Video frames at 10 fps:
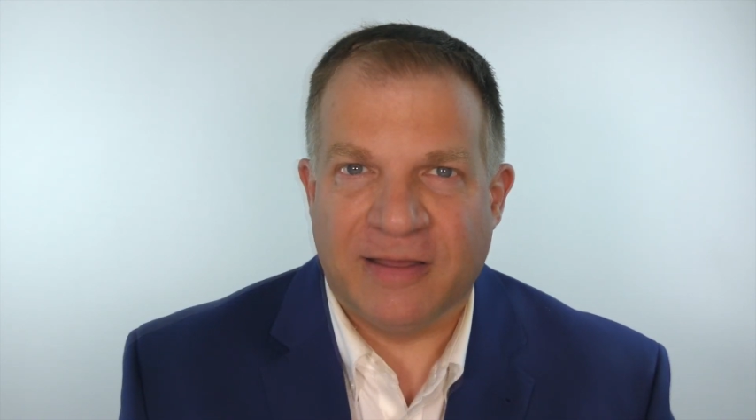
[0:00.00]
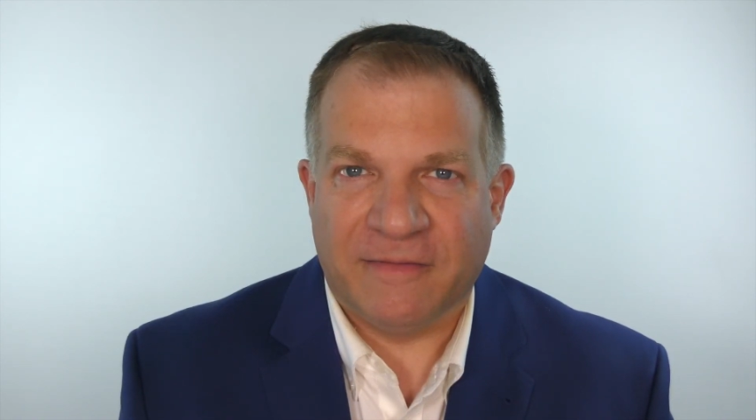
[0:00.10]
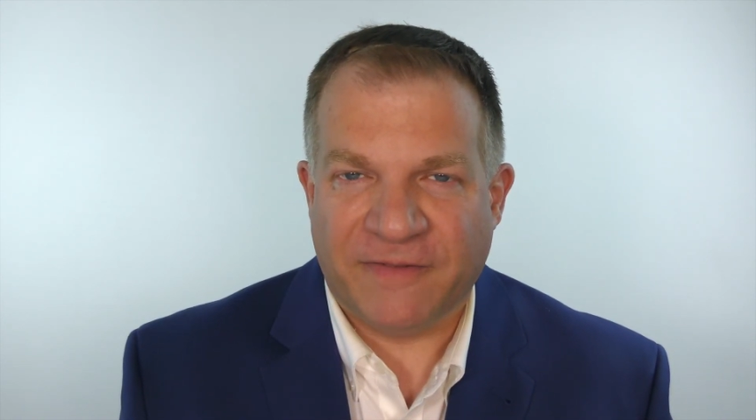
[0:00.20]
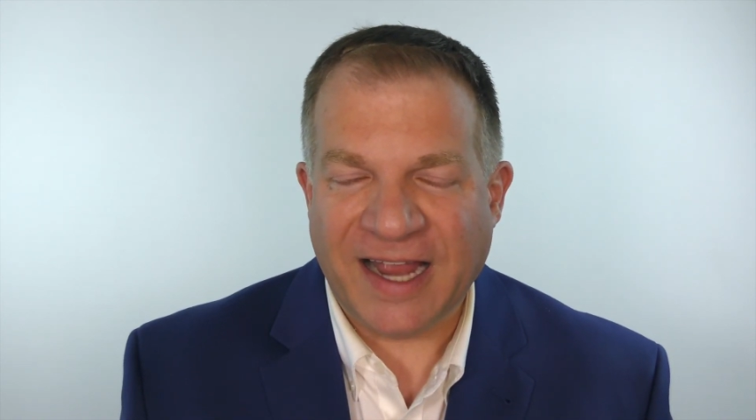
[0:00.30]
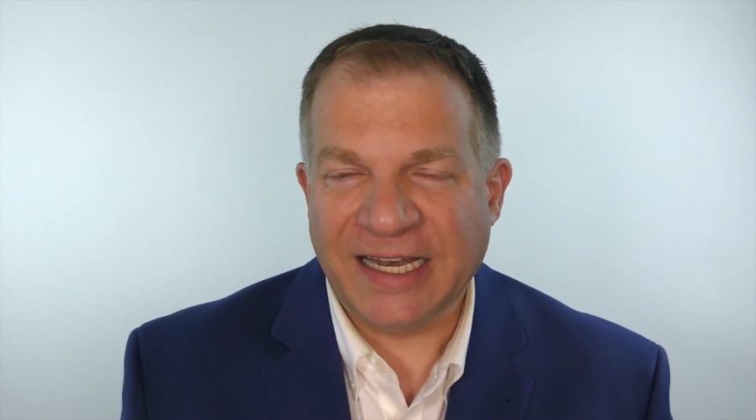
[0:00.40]

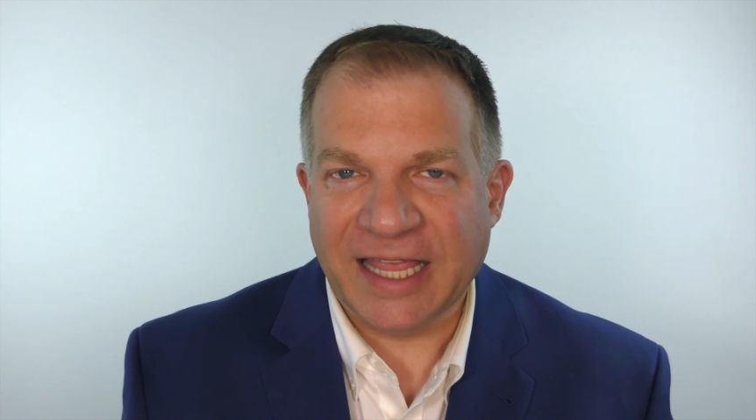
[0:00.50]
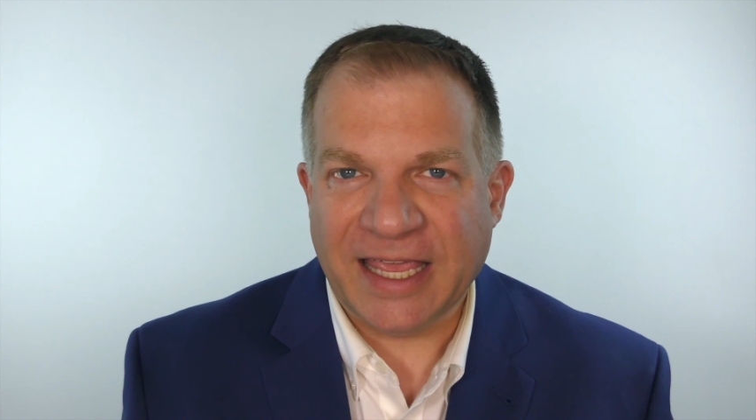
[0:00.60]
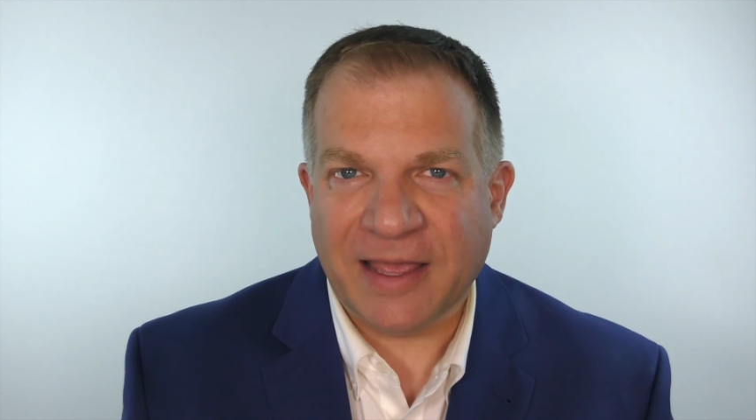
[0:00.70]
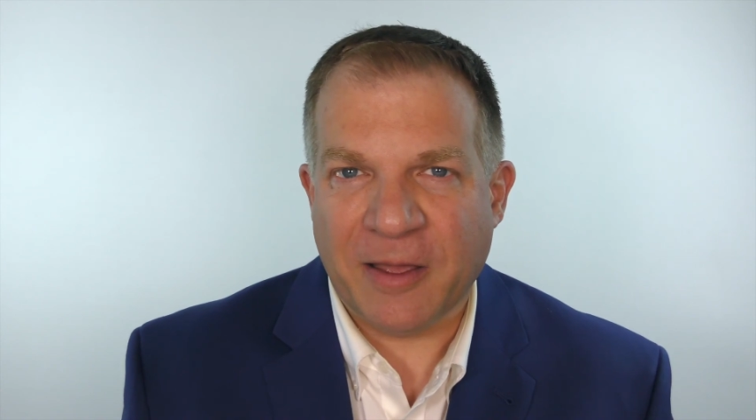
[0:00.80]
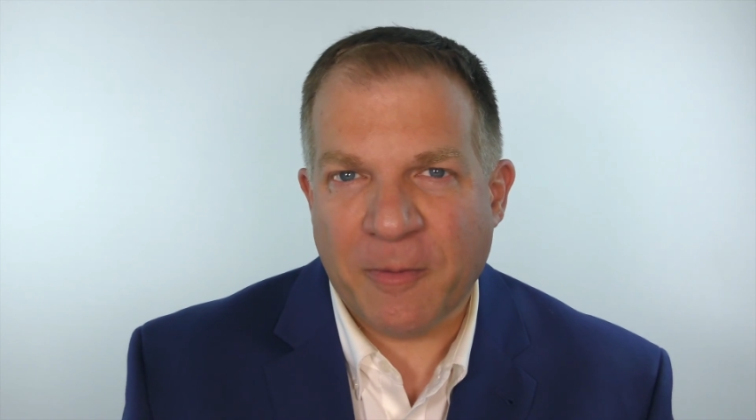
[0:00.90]

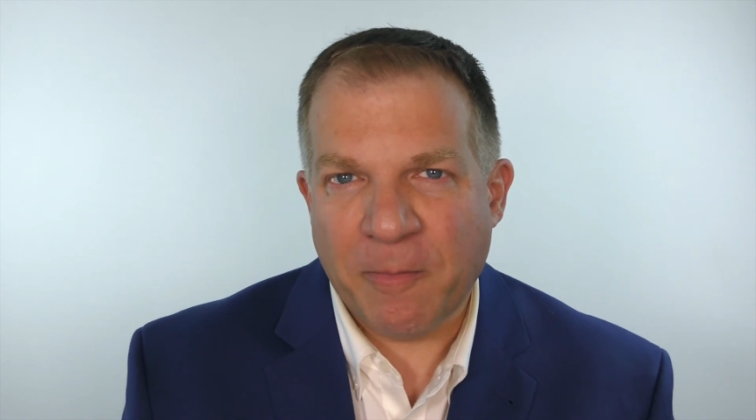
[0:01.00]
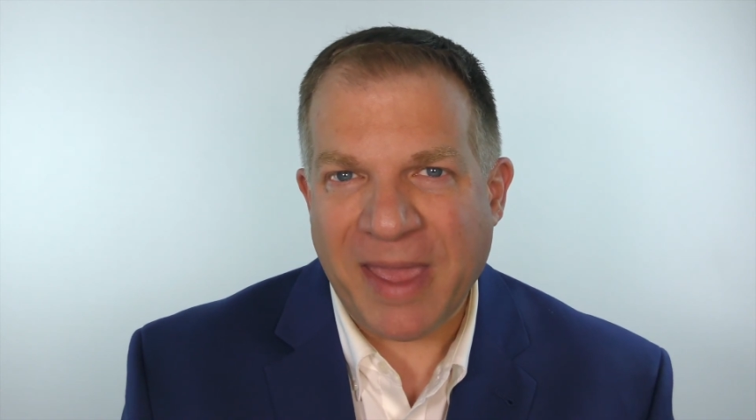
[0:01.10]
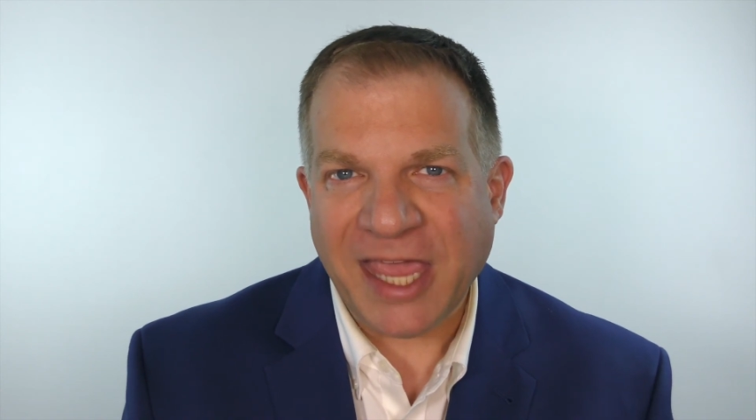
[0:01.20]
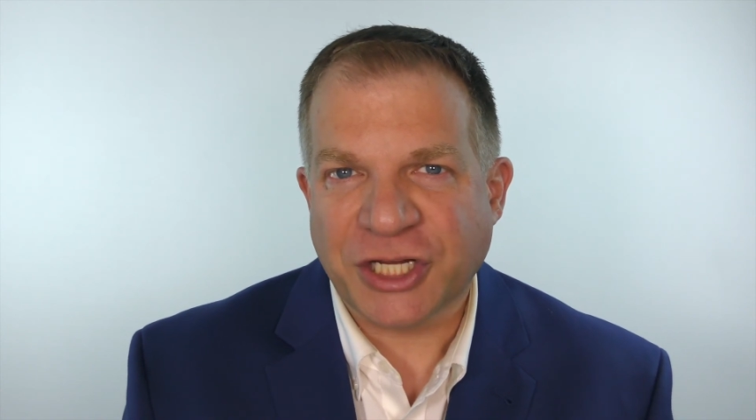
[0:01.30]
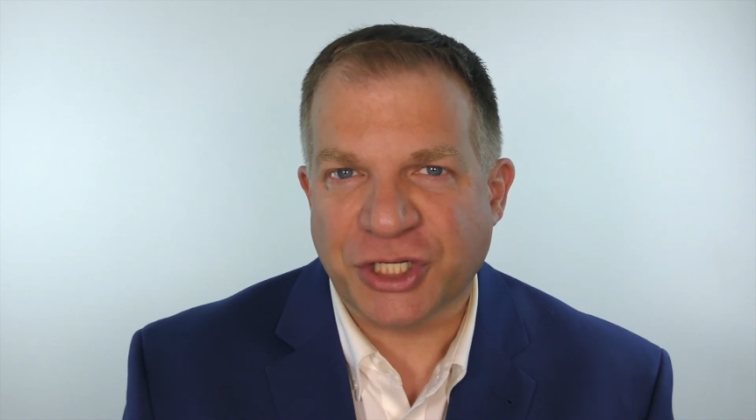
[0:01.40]
Finally,
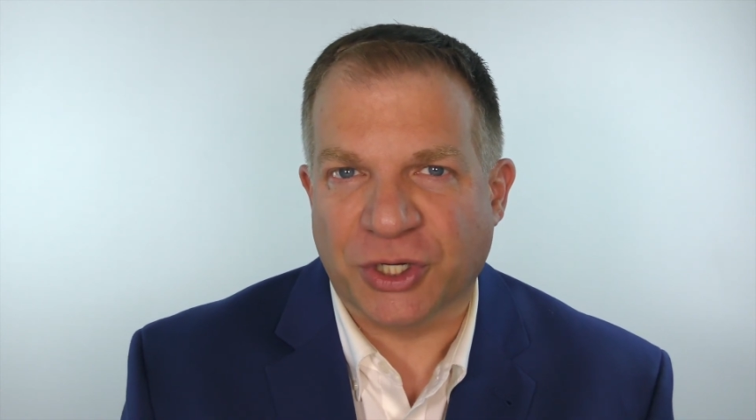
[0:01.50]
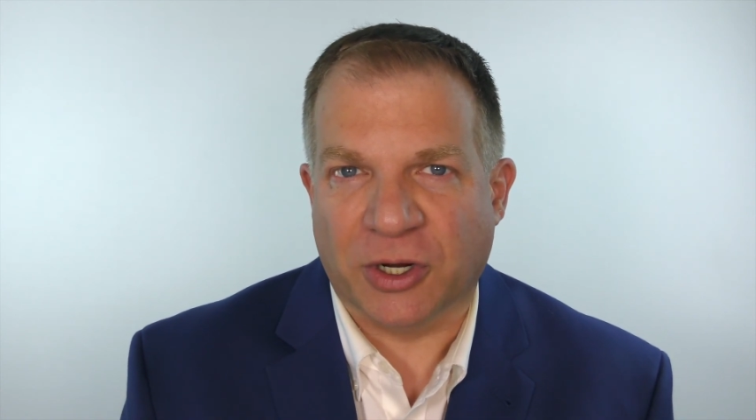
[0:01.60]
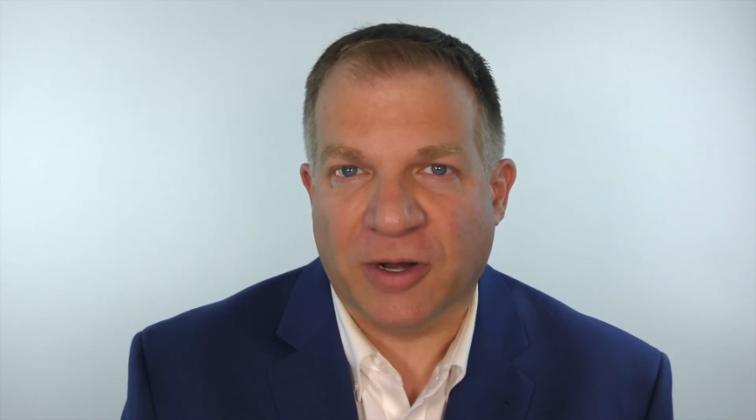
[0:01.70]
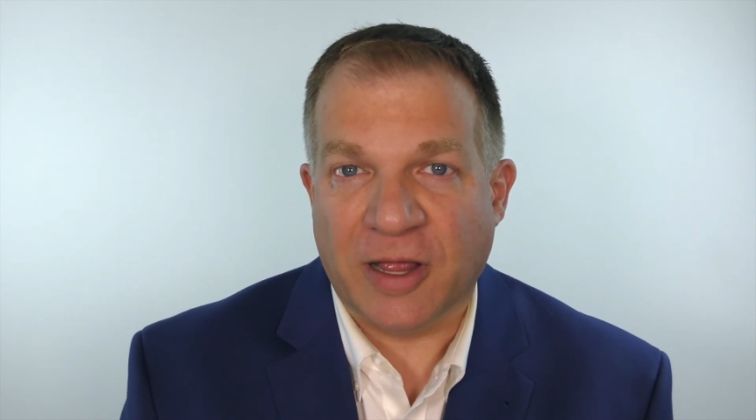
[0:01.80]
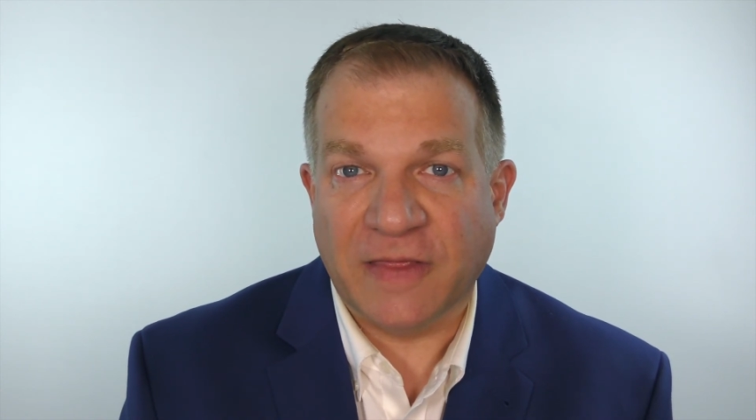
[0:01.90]
make sure